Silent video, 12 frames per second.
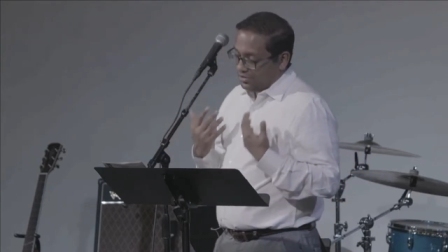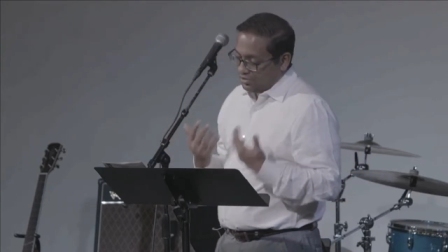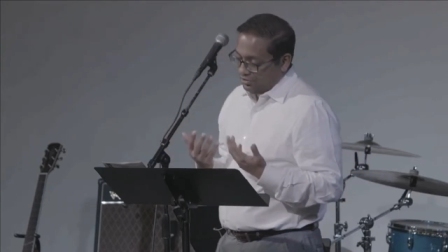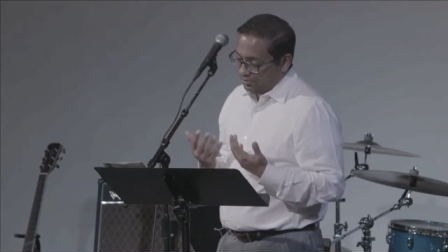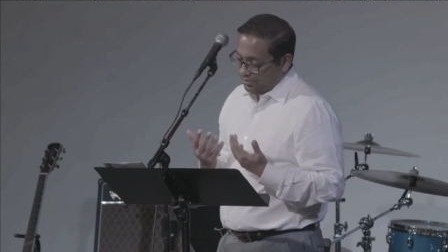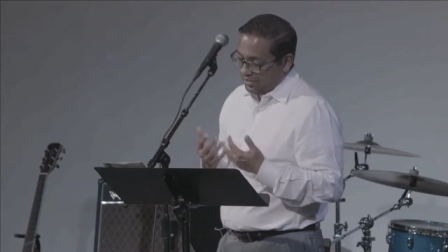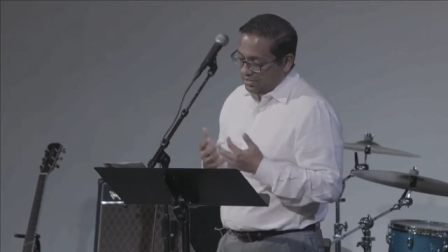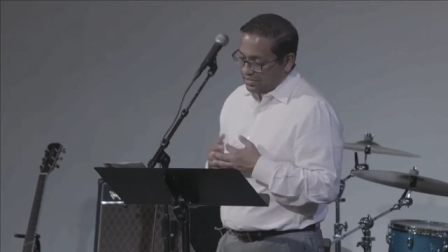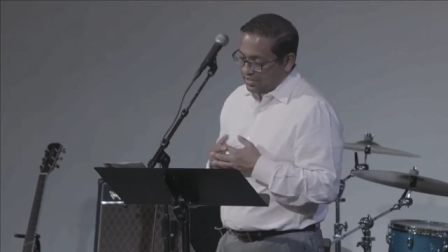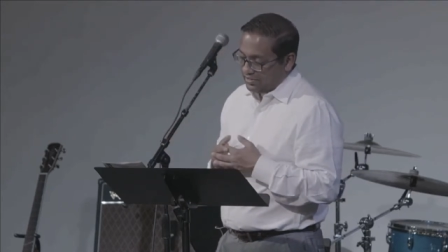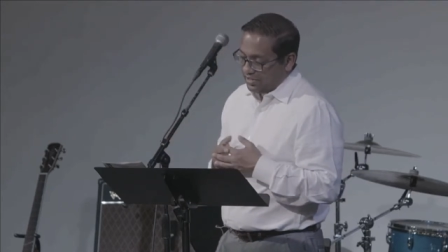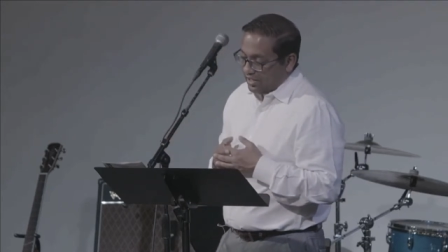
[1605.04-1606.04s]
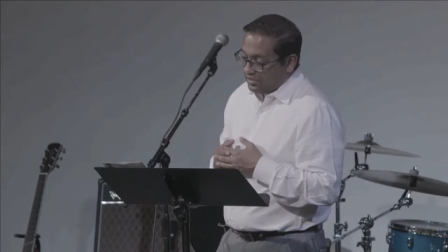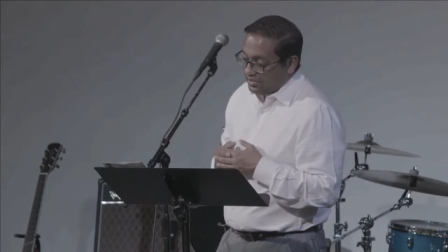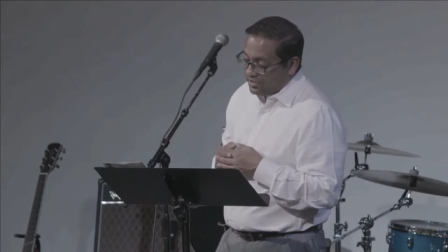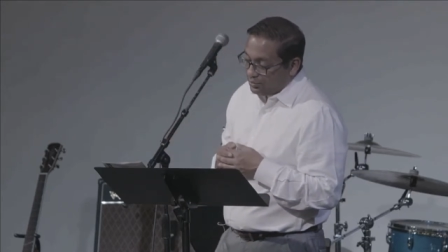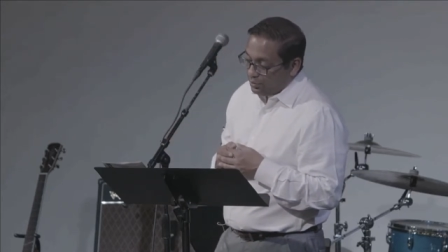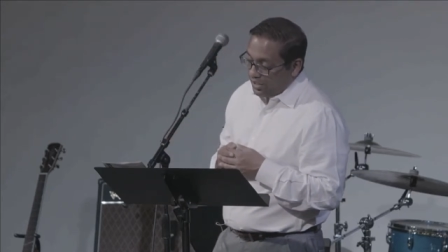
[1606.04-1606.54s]
to me. He says,
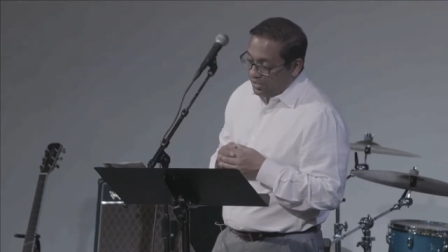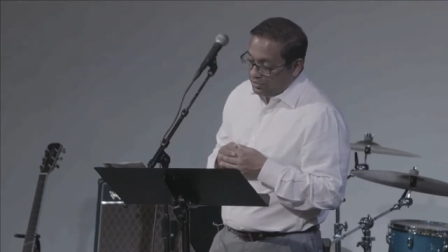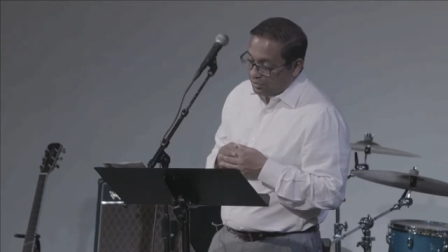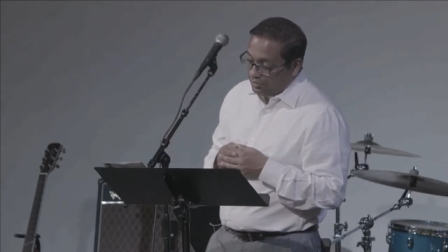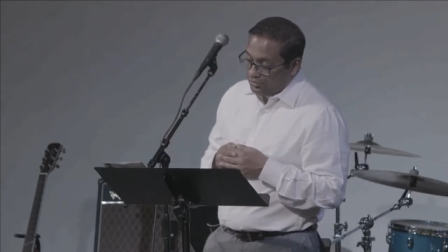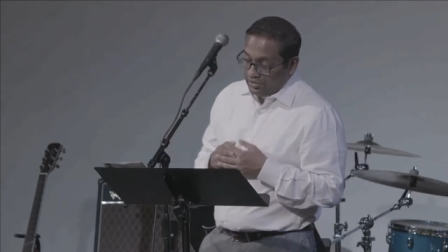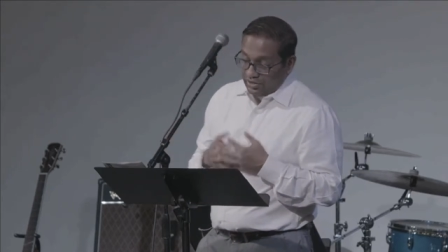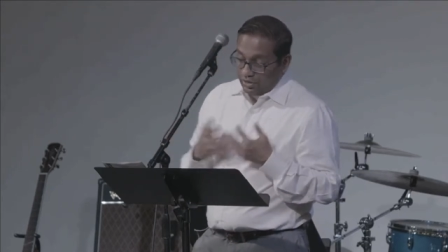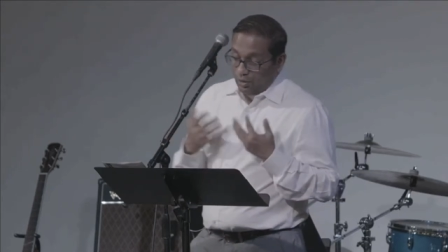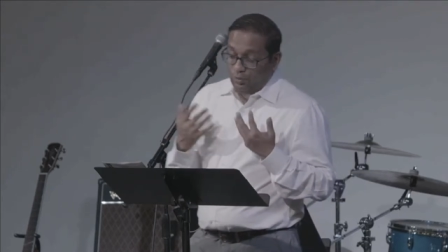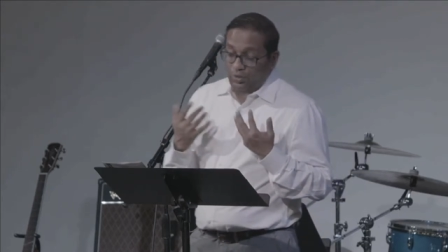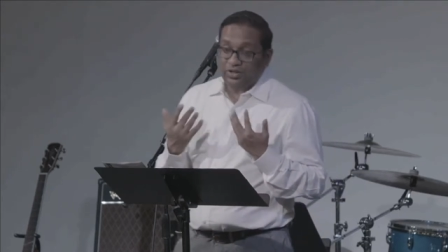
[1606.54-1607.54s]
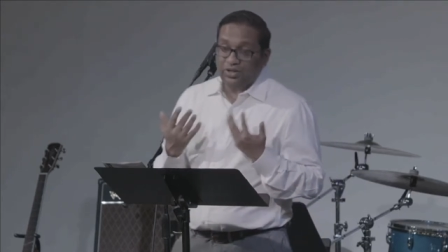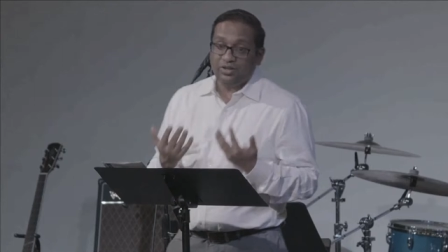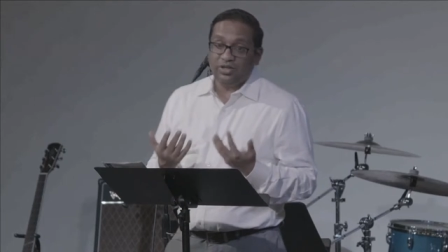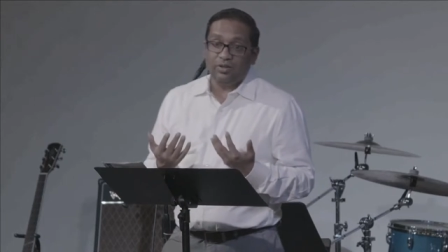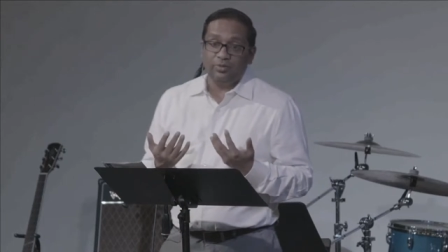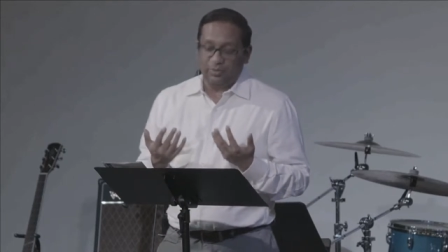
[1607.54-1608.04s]
This is why I told you that no one can
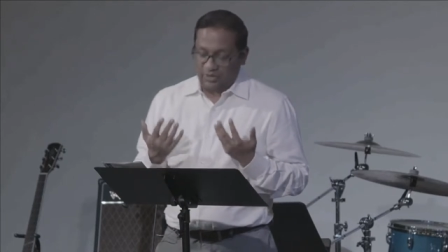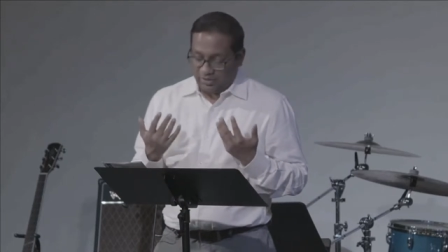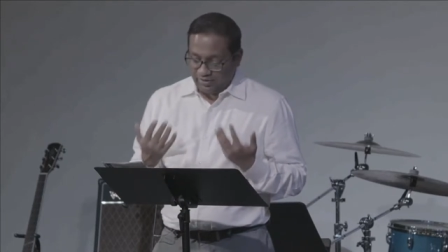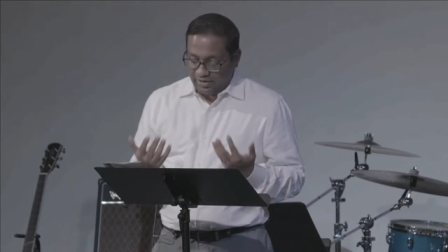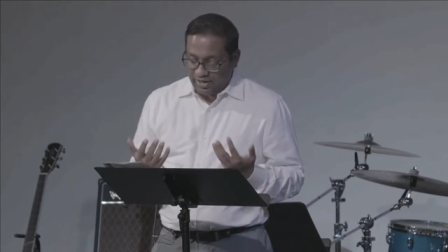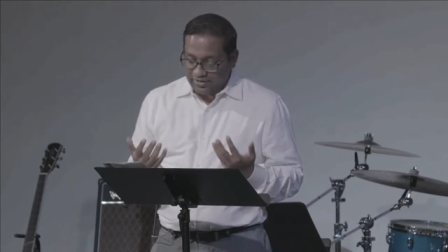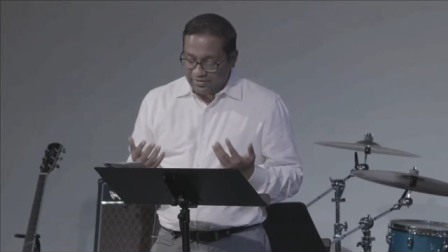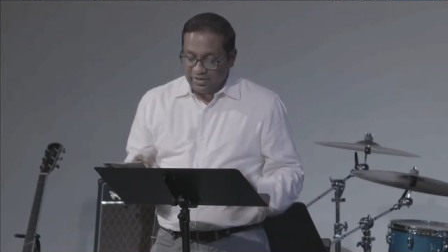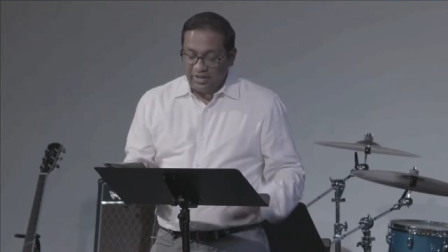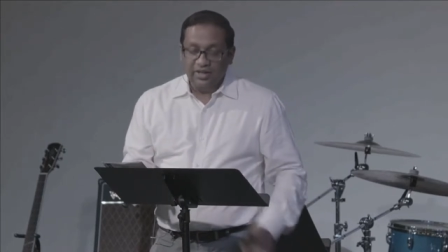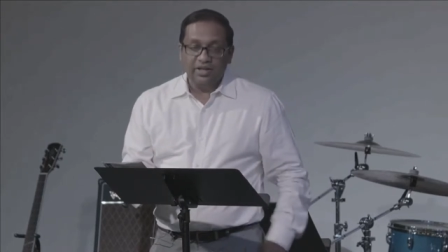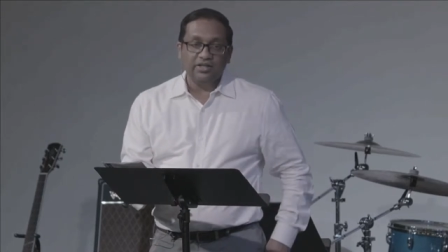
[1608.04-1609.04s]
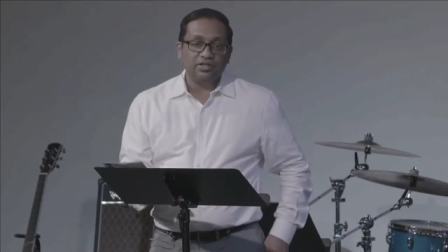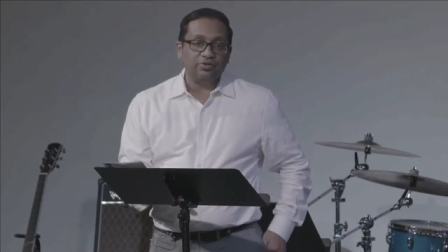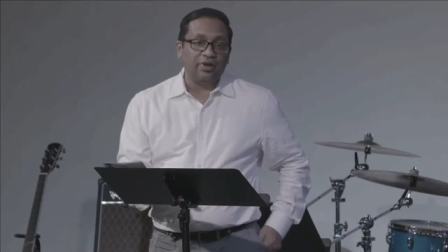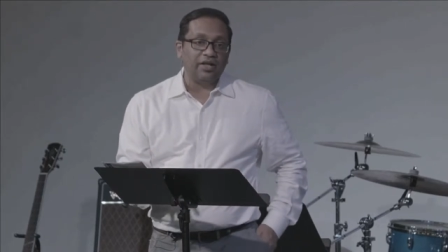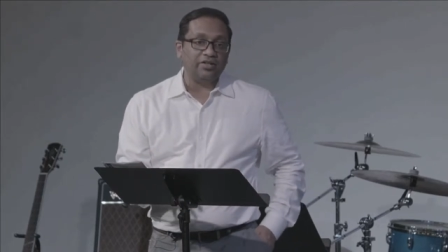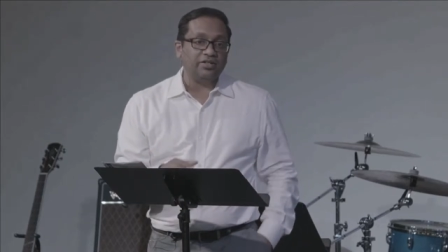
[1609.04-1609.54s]
come to me unless it is
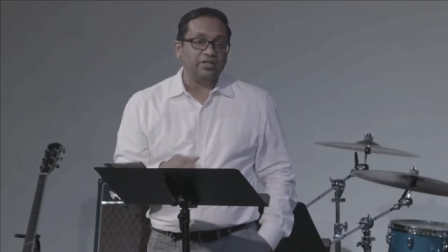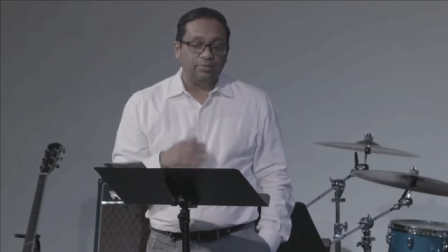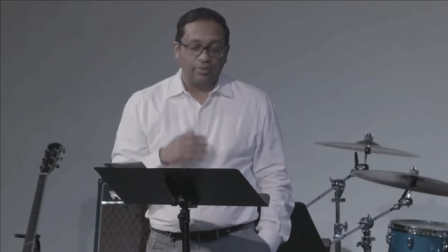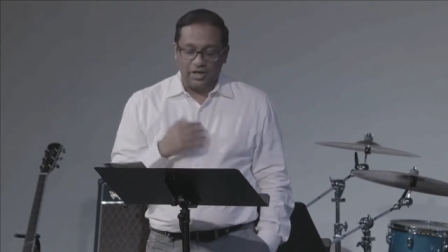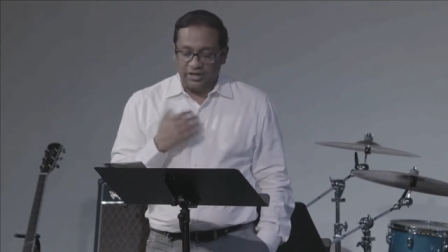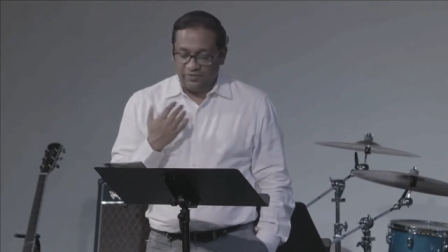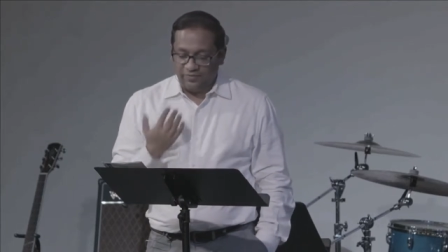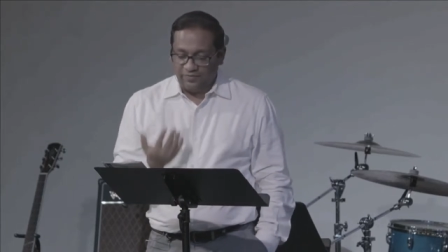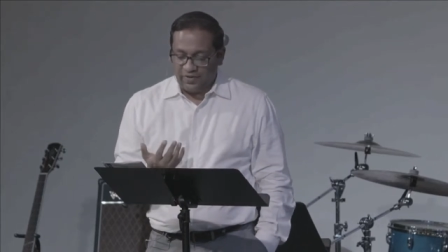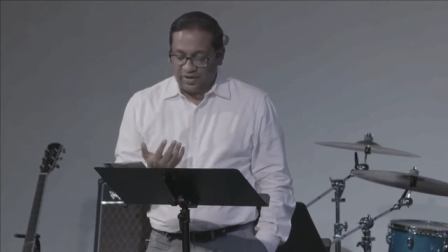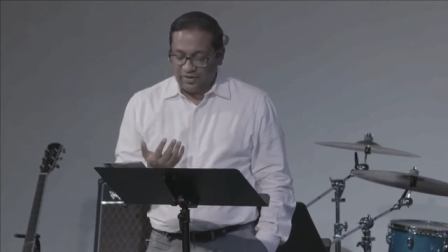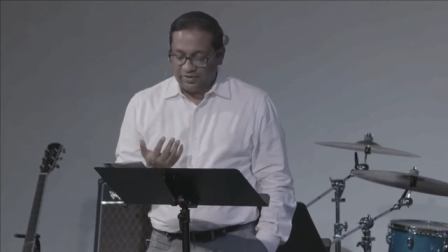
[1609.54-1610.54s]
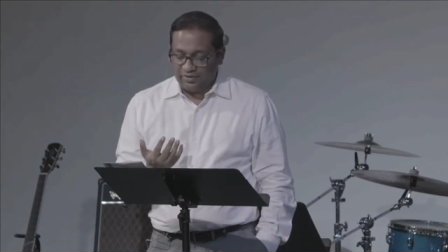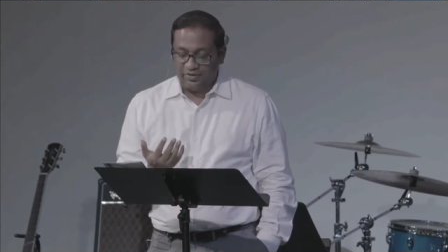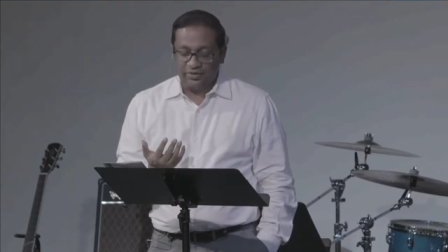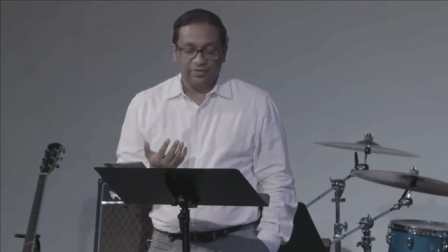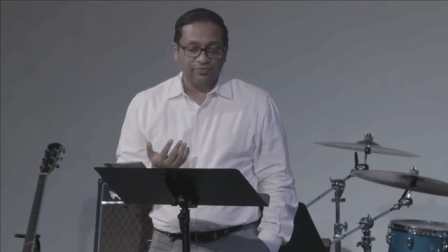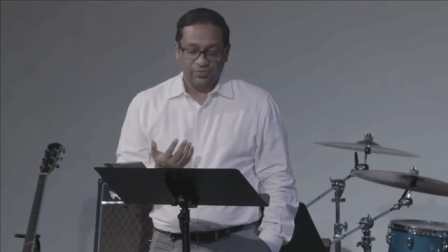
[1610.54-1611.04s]
granted by the Father.
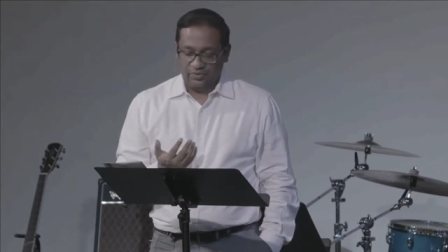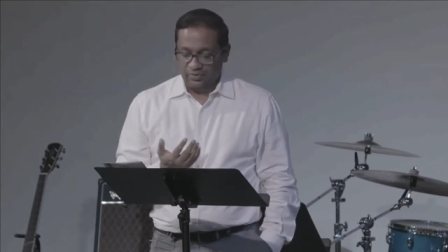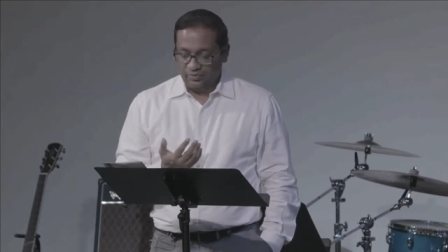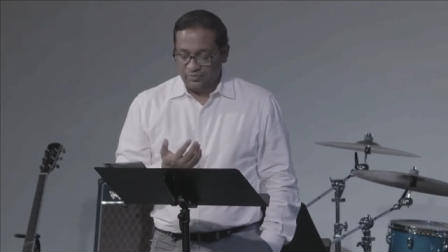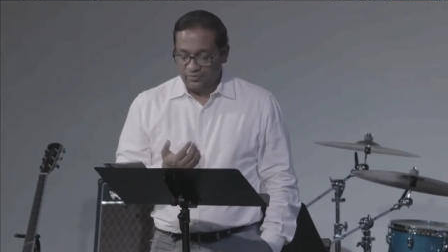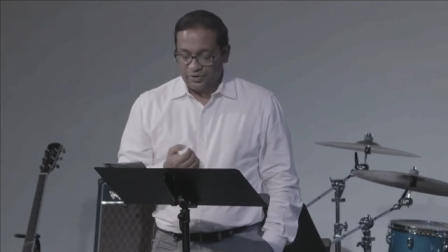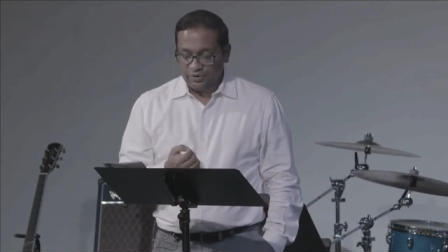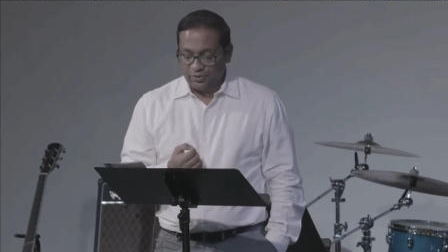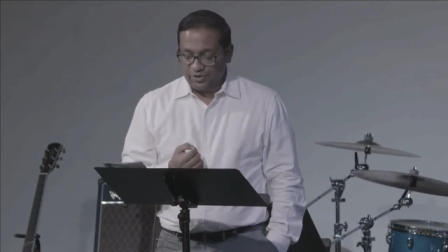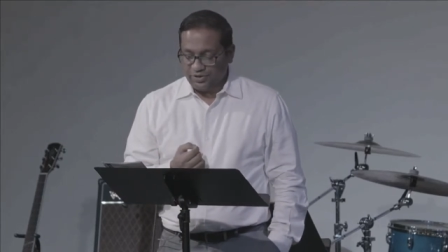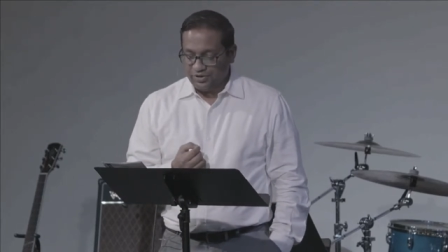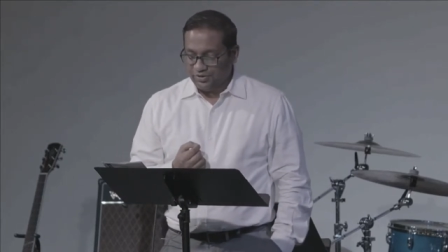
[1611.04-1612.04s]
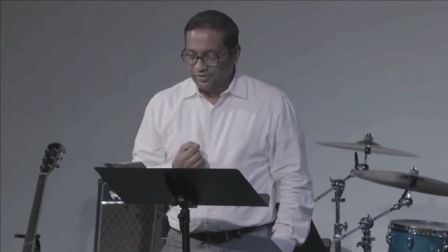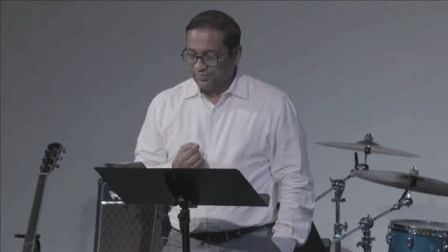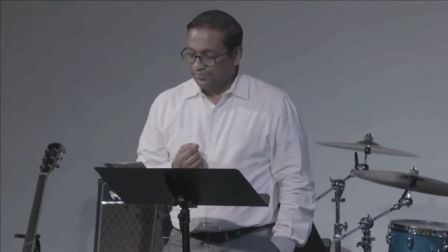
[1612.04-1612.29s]
Verse 22.